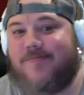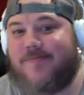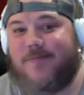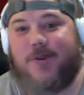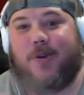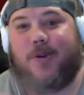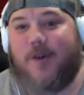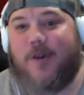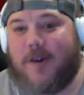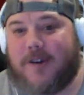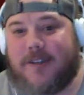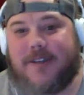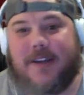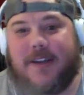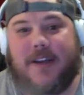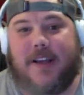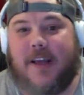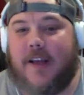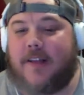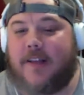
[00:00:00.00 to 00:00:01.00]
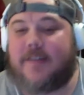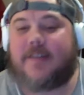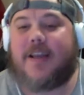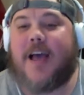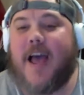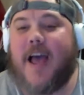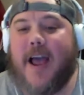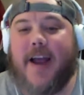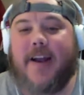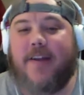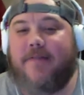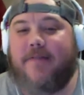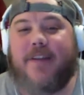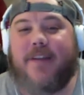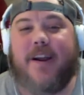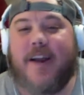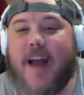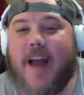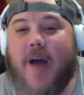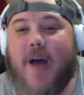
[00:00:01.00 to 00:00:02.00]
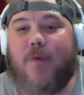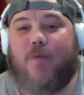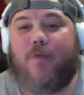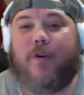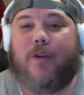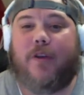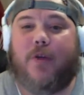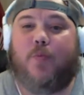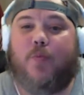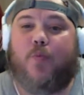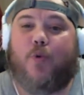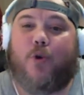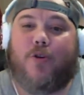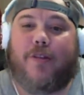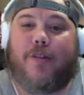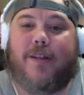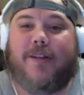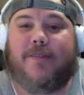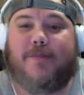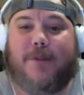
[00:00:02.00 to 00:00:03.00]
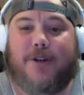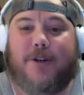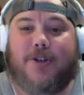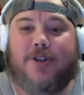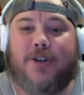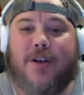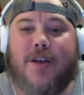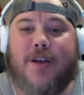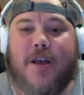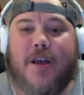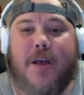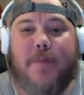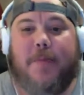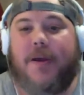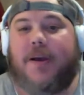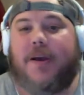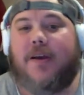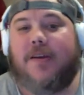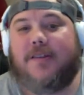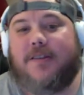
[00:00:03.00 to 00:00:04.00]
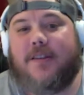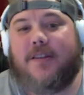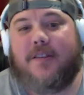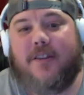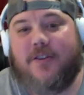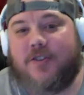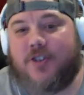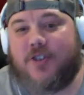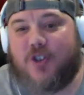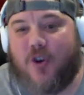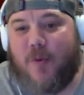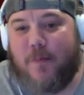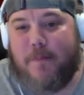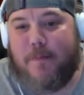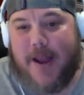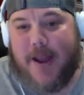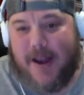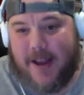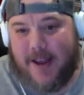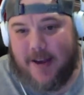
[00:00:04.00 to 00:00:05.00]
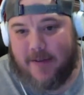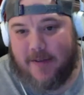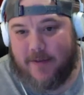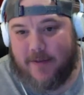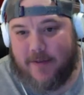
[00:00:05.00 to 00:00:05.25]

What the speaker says: New York City, it's kind of they're not really worth as much because there's so many of them.